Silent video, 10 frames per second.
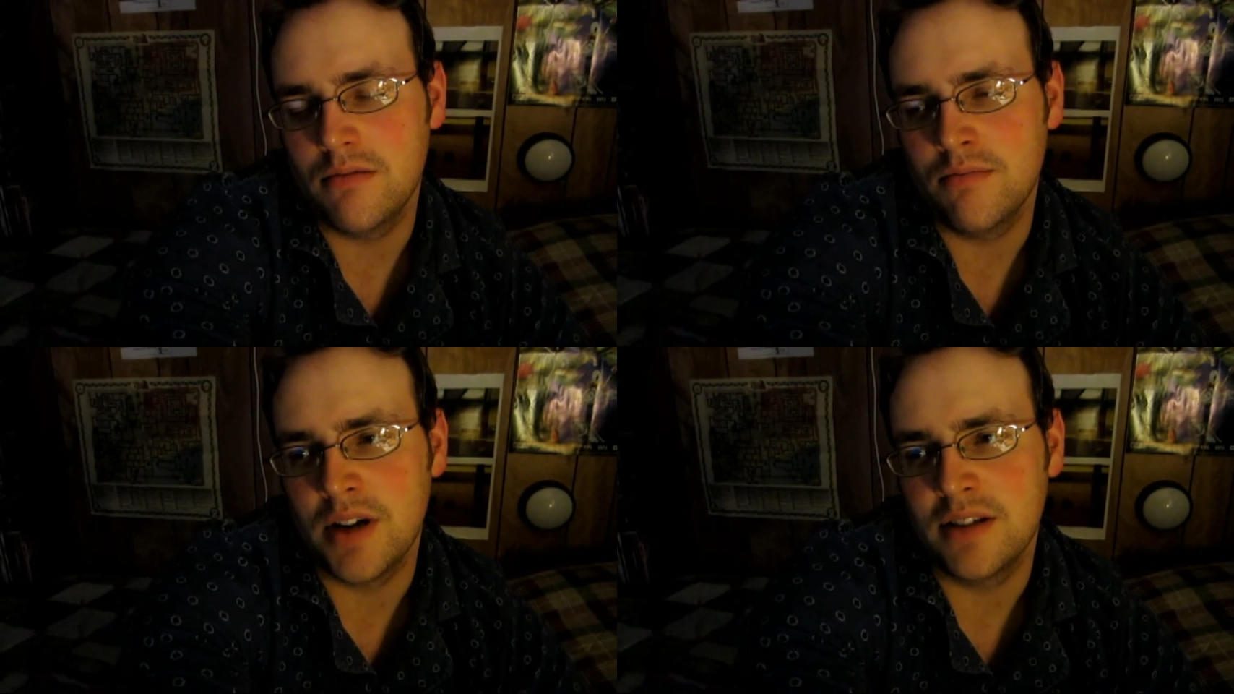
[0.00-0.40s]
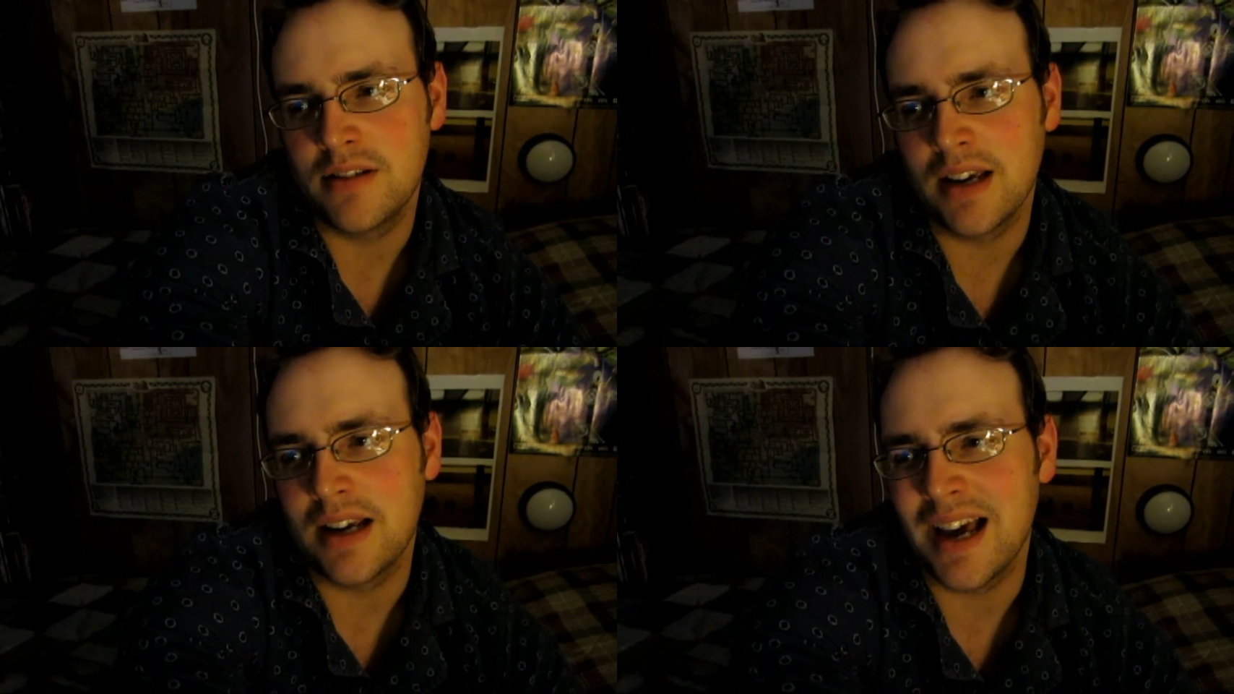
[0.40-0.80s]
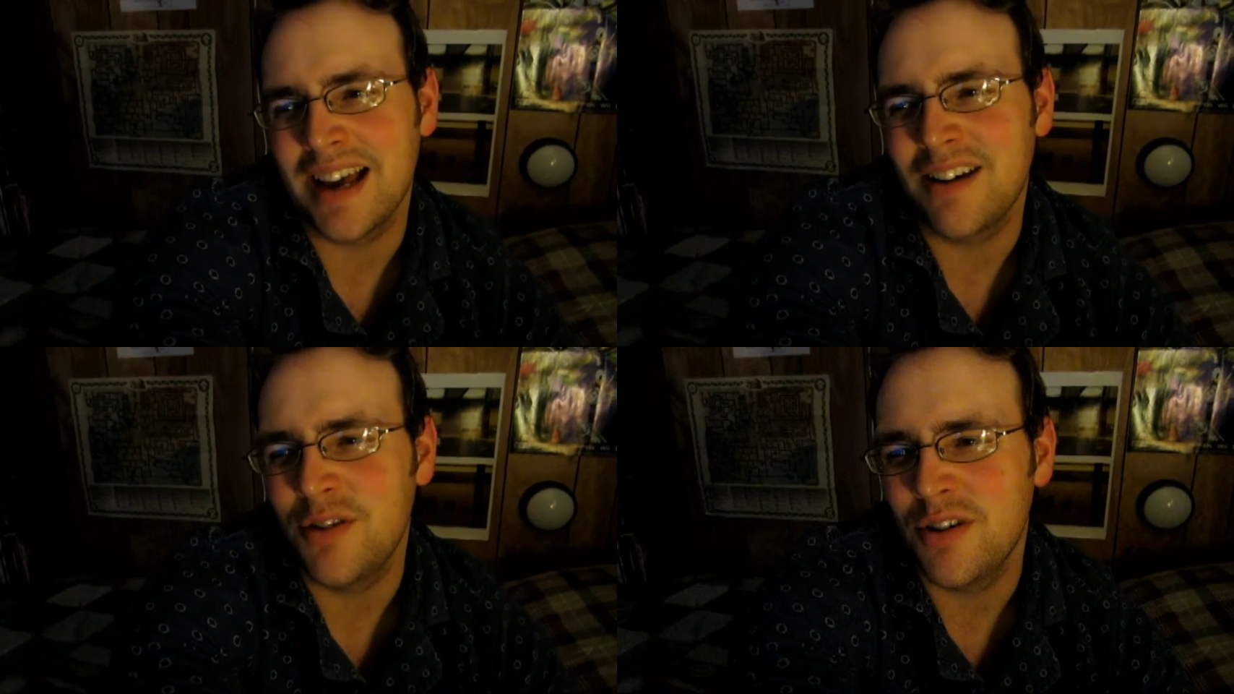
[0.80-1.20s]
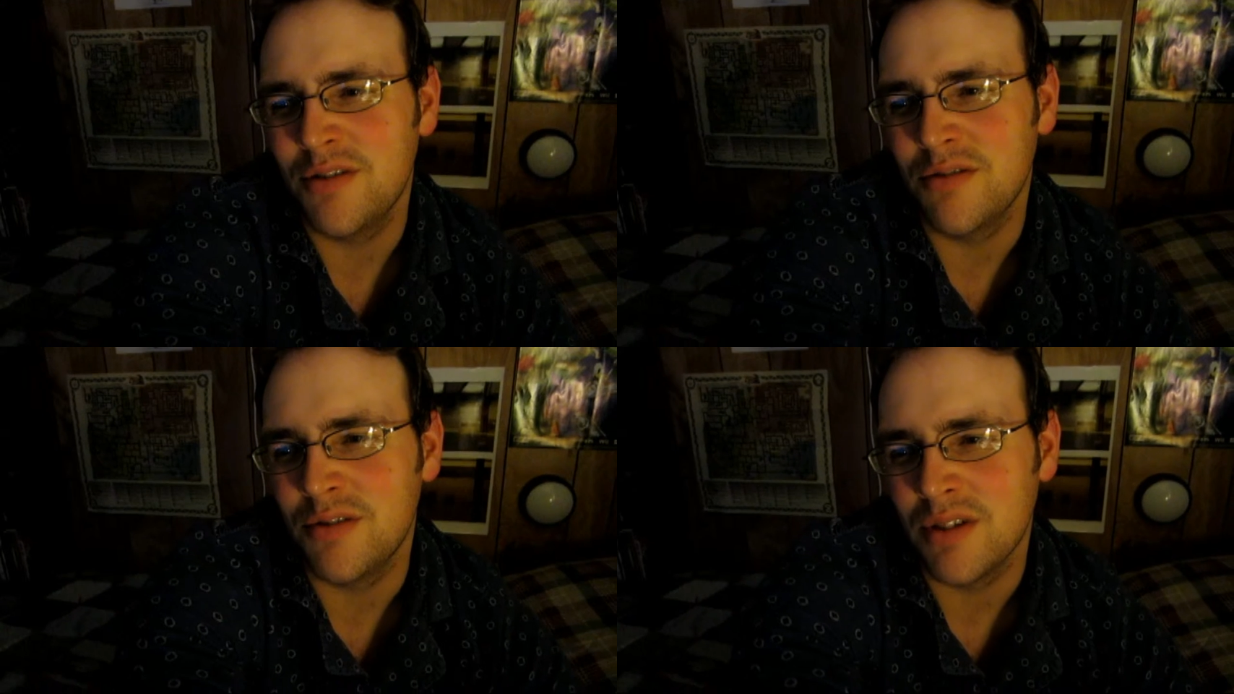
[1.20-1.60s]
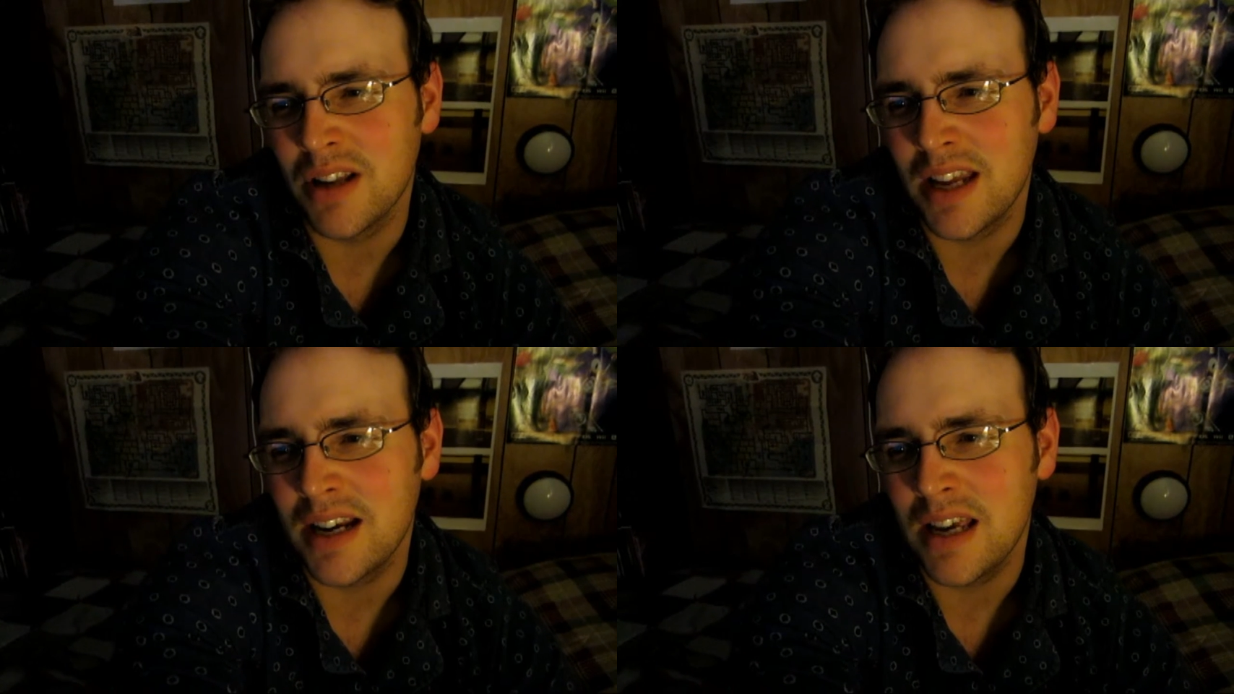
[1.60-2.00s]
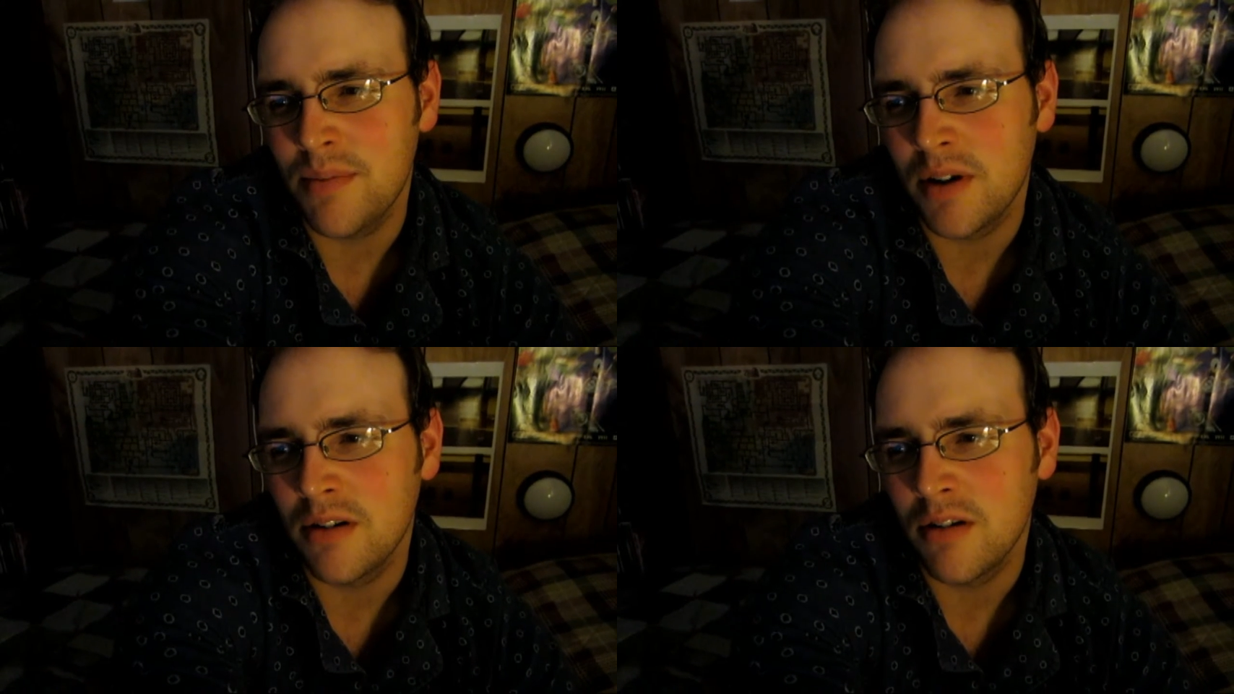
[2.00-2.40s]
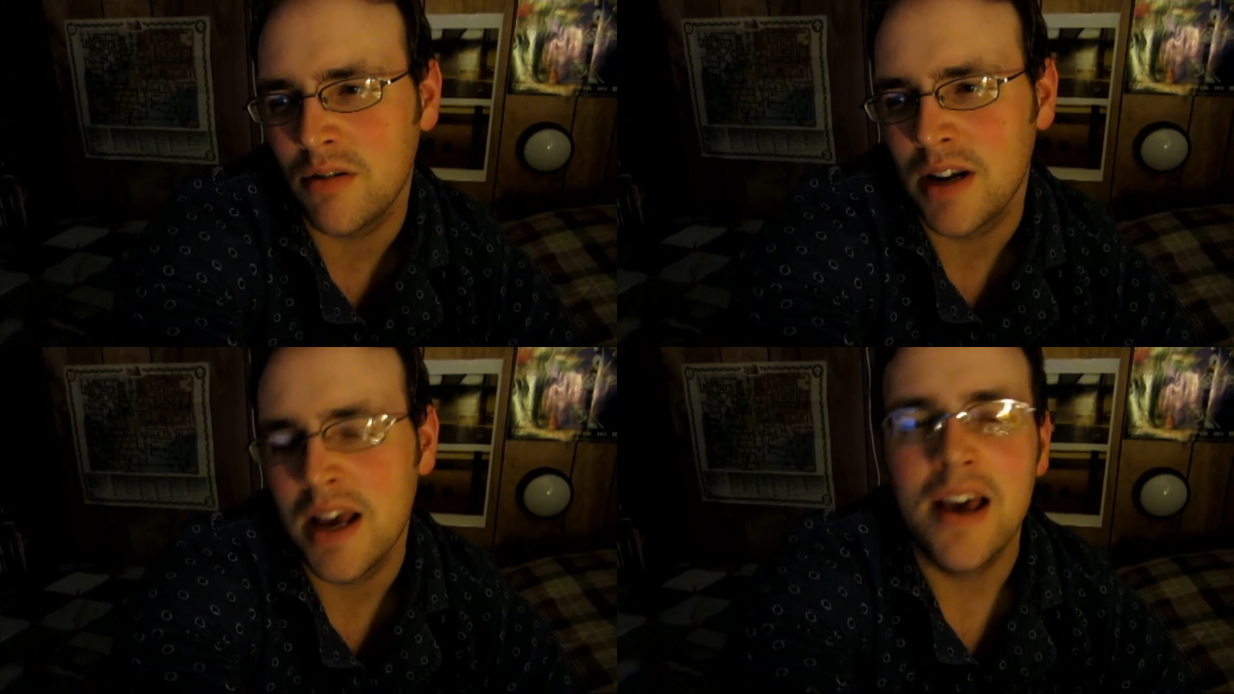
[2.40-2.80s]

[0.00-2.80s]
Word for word: But it's like, I don't know, do I let it keep on going?